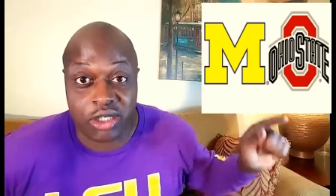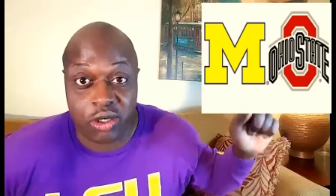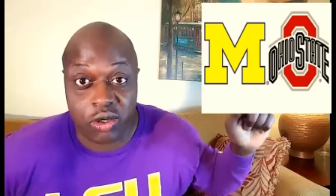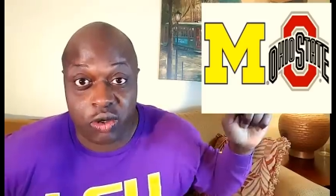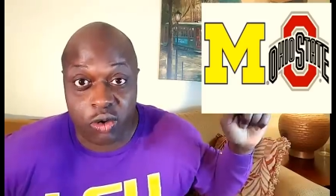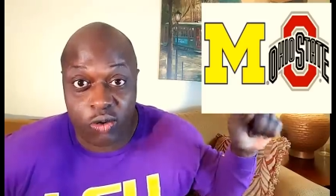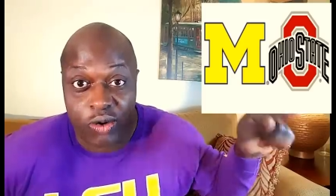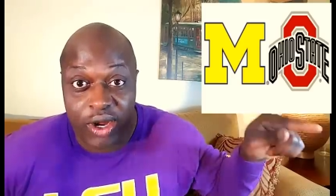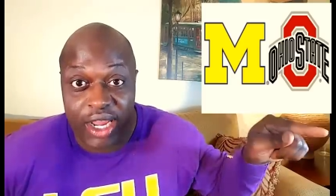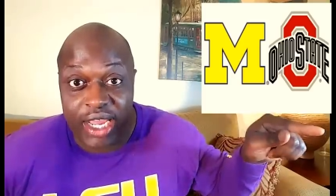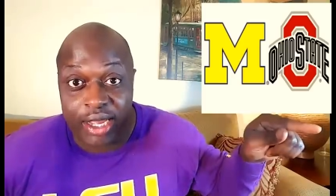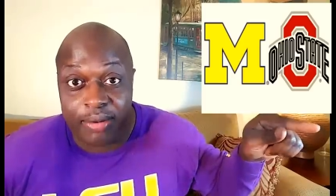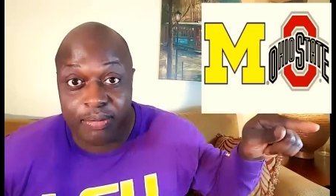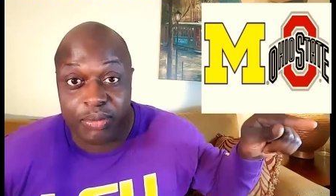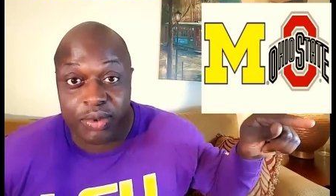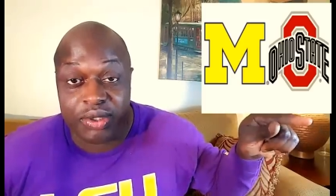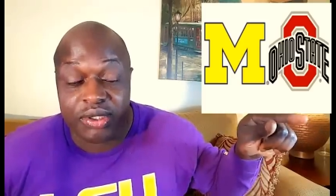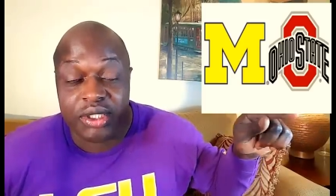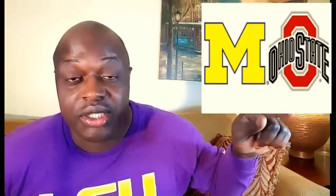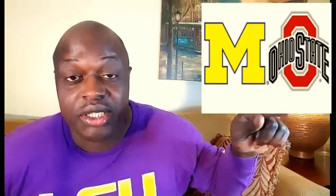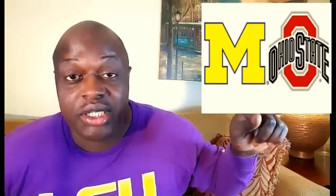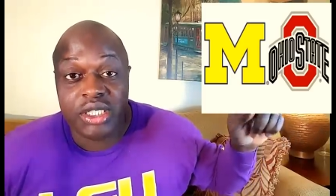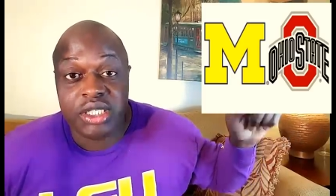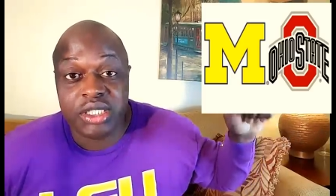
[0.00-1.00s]
crap
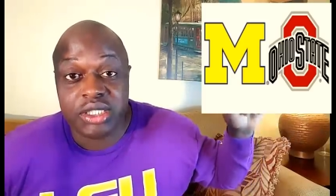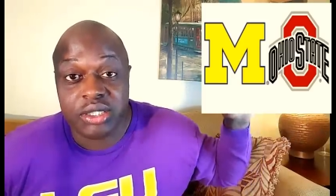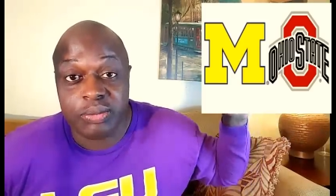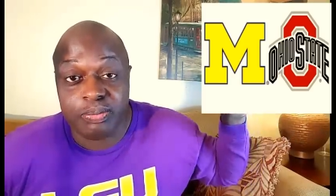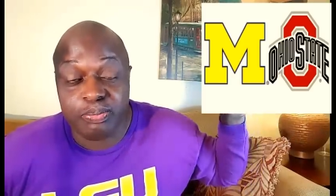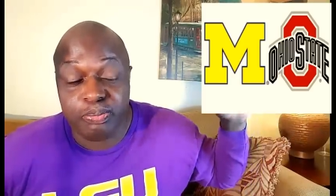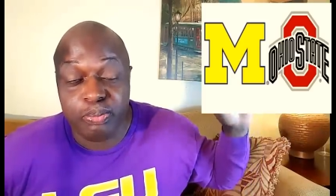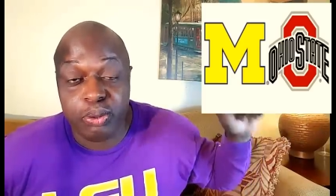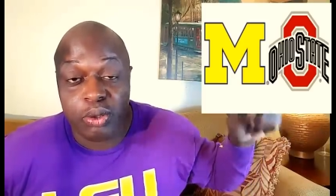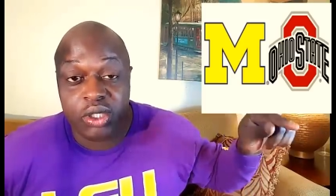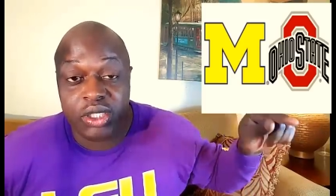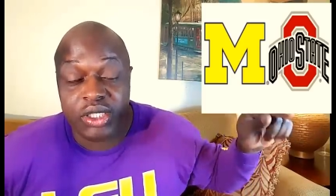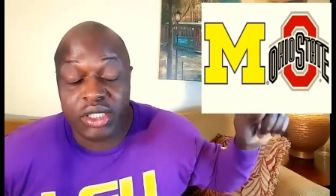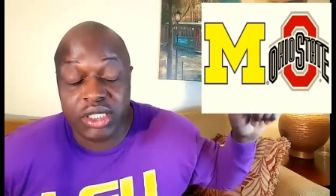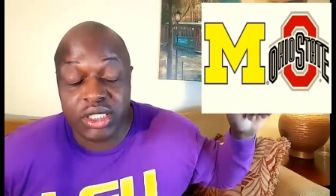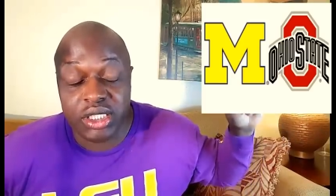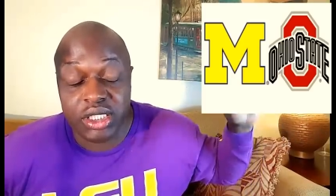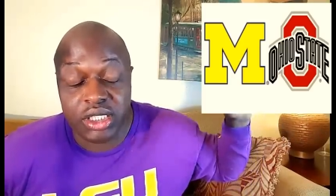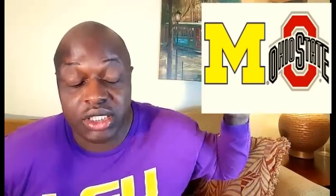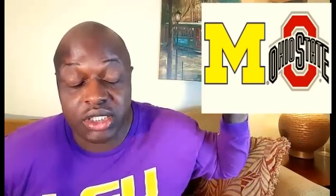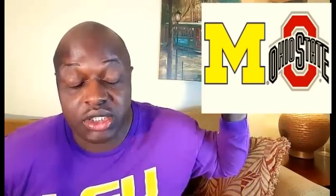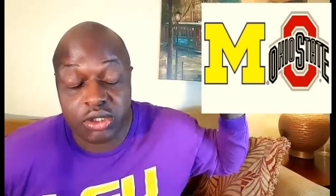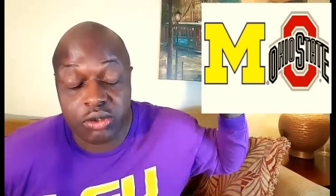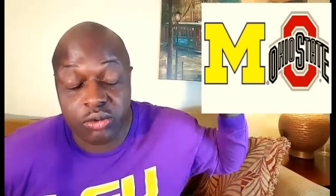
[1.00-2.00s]
to put
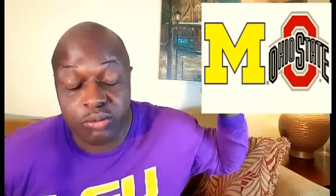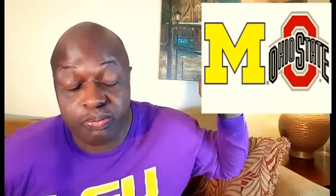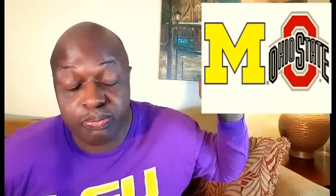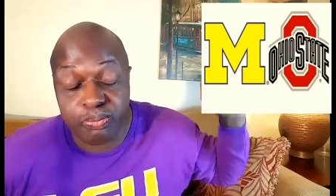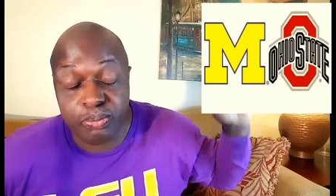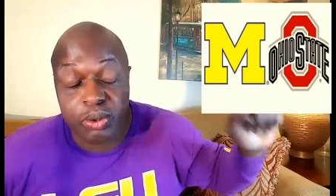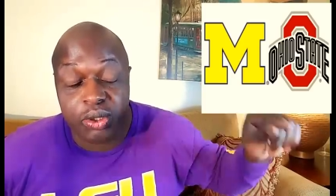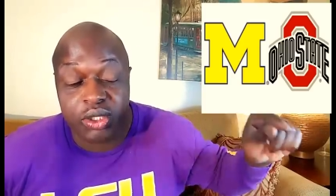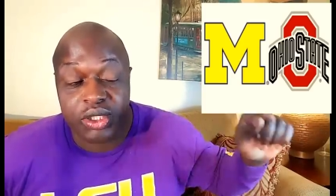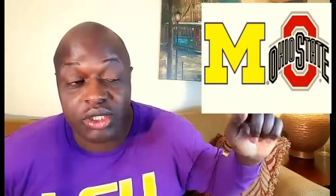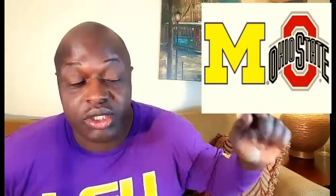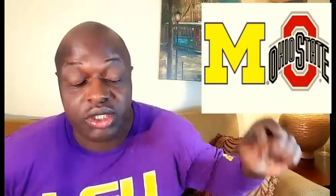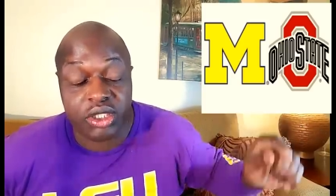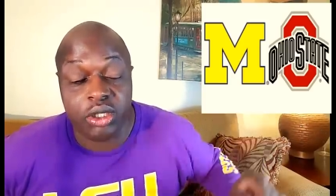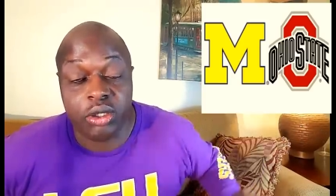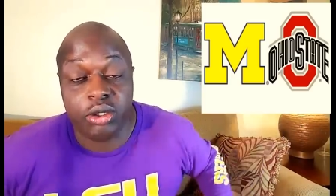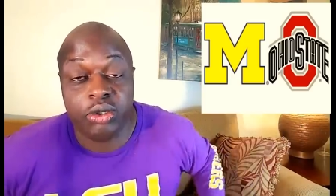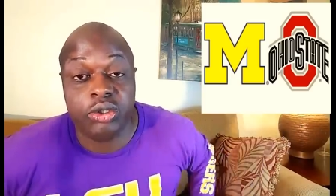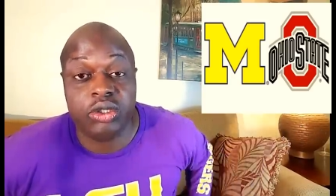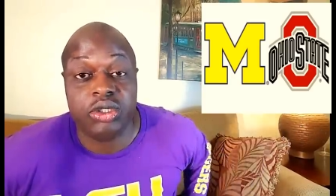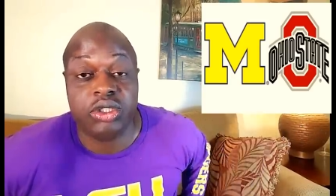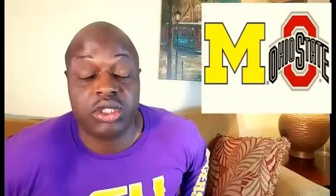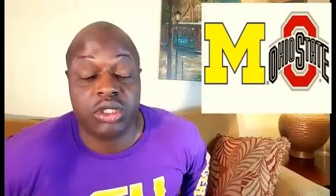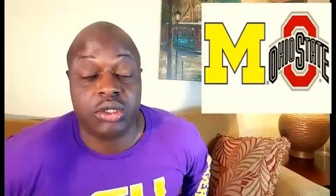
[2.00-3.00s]
to put
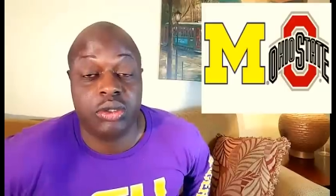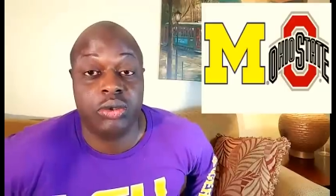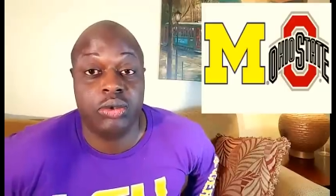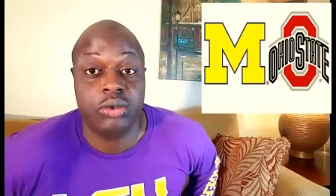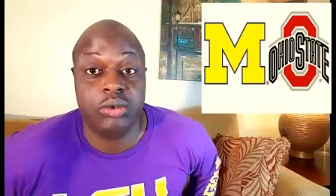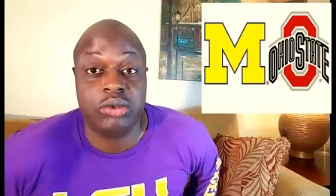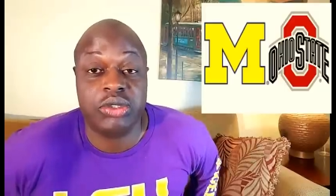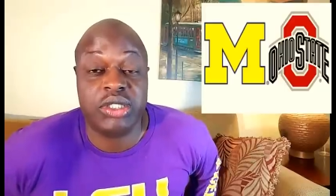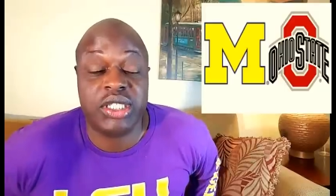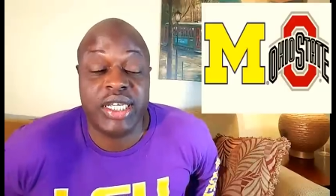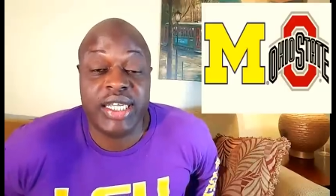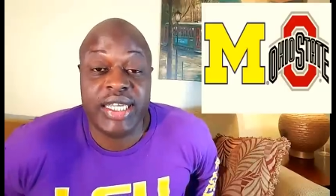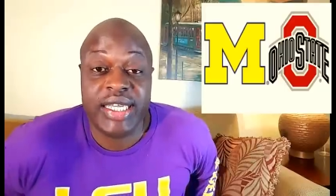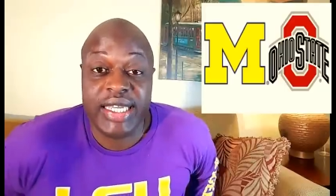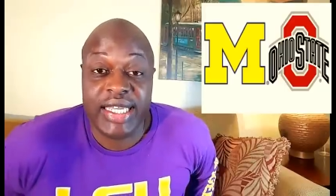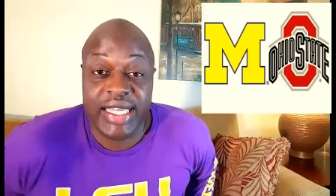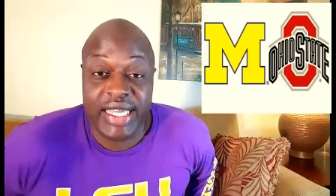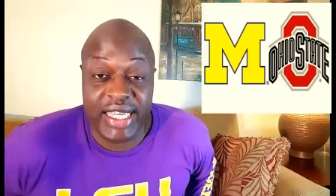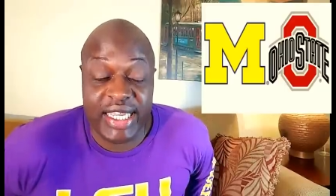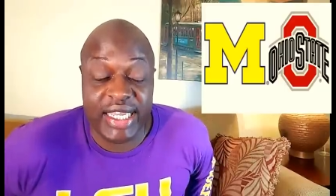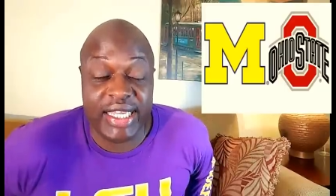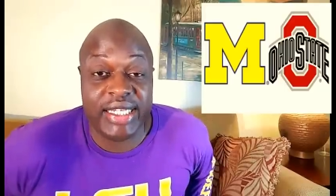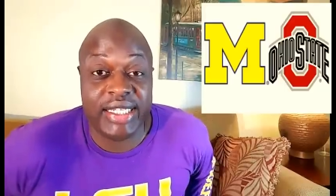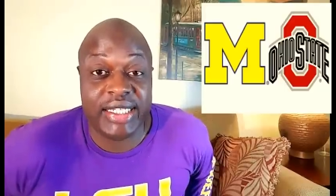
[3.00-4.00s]
those schools
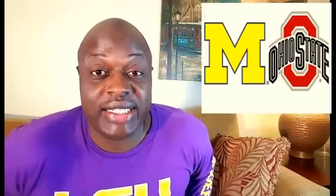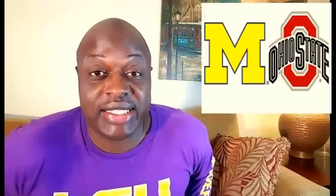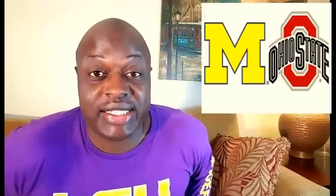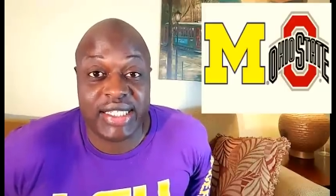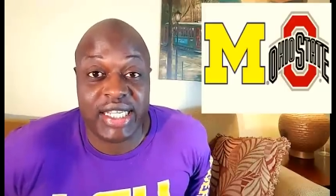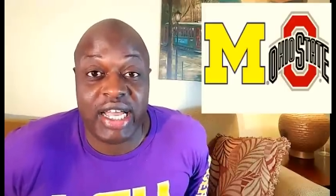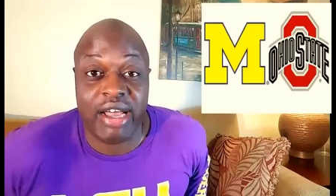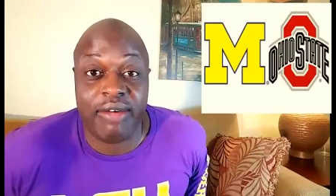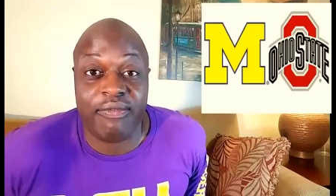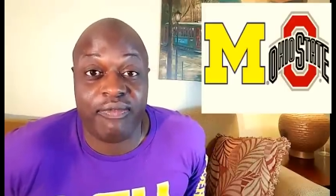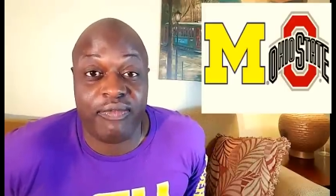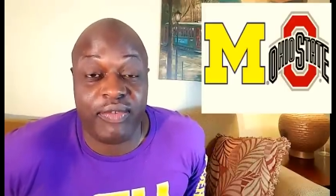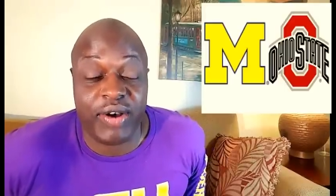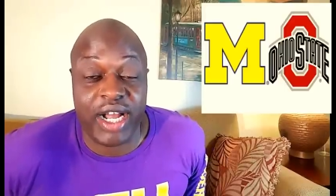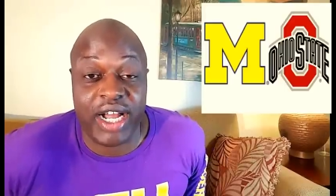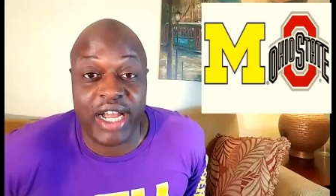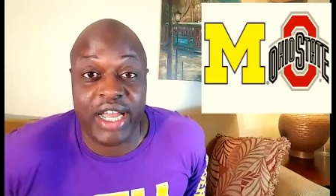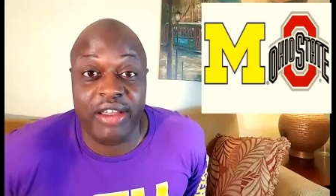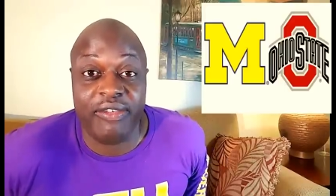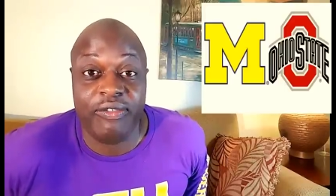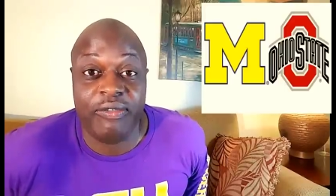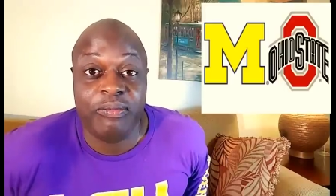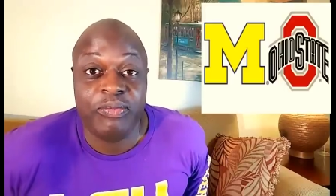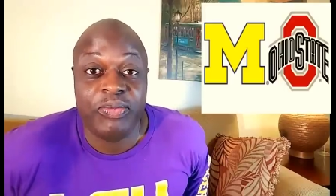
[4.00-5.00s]
in the top
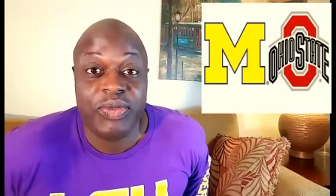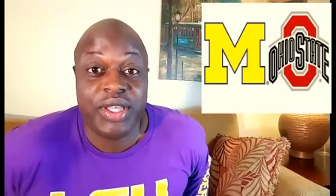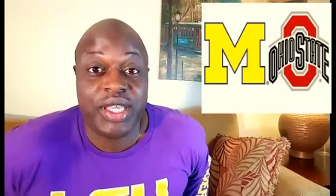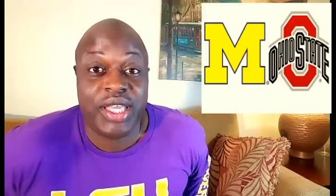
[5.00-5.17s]
five